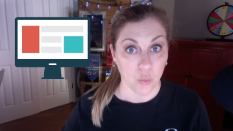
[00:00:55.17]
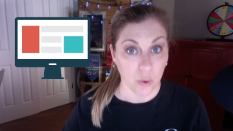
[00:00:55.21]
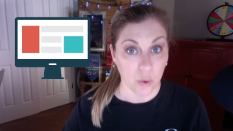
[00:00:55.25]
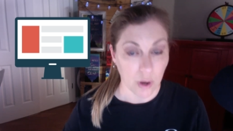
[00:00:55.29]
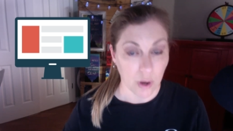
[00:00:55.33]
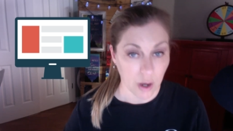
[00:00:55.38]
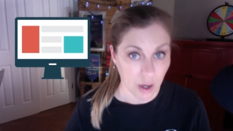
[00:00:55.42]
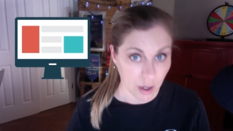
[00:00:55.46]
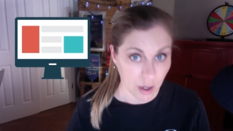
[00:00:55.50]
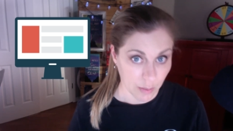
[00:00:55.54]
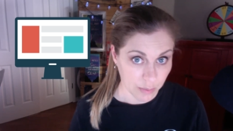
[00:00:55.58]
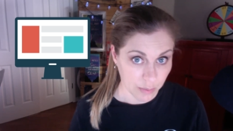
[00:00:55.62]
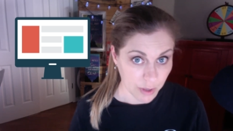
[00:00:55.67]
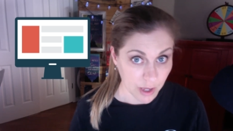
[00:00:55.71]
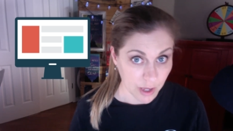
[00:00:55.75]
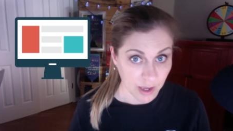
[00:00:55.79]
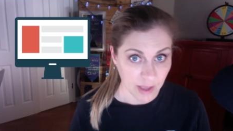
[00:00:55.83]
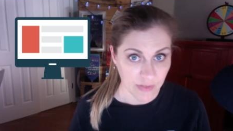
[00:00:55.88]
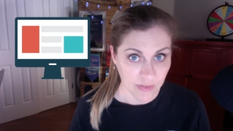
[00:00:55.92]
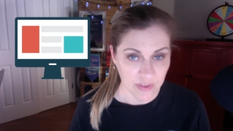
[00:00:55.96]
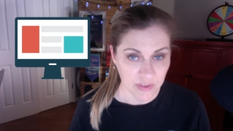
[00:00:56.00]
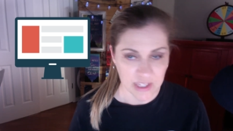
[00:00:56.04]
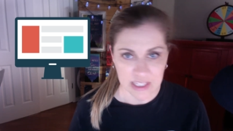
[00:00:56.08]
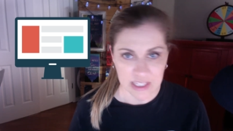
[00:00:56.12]
a
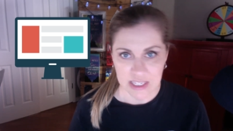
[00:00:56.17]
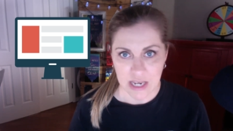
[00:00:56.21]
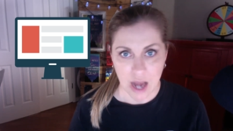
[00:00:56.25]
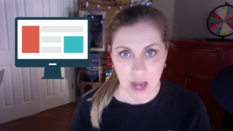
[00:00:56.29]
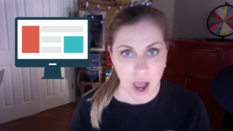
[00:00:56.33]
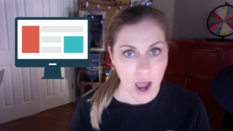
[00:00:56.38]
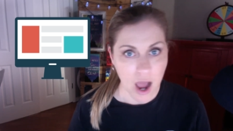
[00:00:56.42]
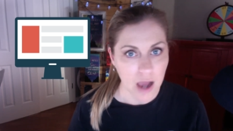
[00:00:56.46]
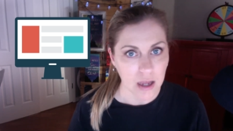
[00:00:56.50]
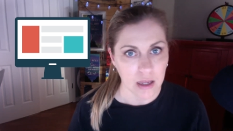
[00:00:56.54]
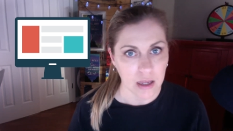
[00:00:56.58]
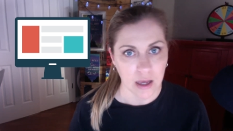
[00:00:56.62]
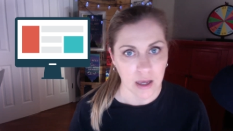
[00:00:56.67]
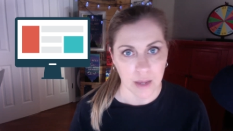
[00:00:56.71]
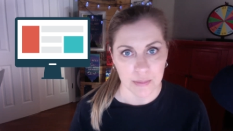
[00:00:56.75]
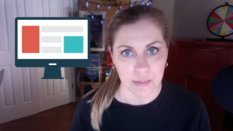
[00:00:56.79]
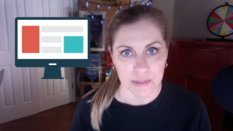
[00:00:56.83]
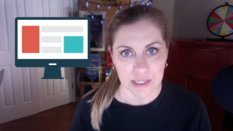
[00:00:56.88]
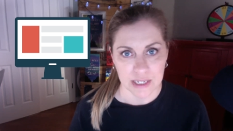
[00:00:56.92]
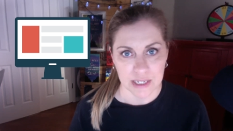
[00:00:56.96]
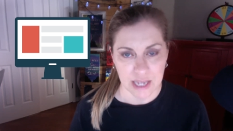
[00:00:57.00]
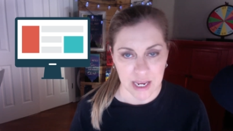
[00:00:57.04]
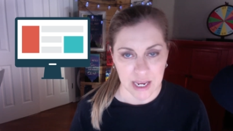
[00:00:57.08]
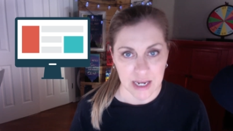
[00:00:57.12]
plugin that's not up
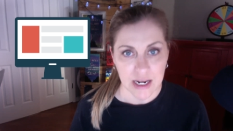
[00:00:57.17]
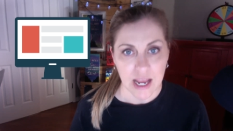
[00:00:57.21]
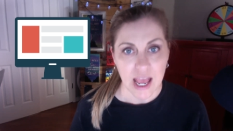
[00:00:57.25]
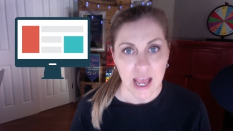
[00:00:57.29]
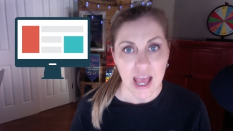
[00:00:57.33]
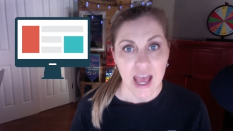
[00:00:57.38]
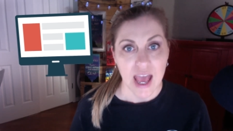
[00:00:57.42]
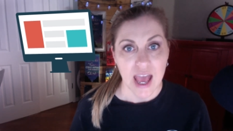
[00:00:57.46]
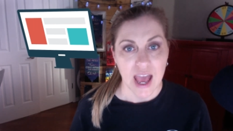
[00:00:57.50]
to date,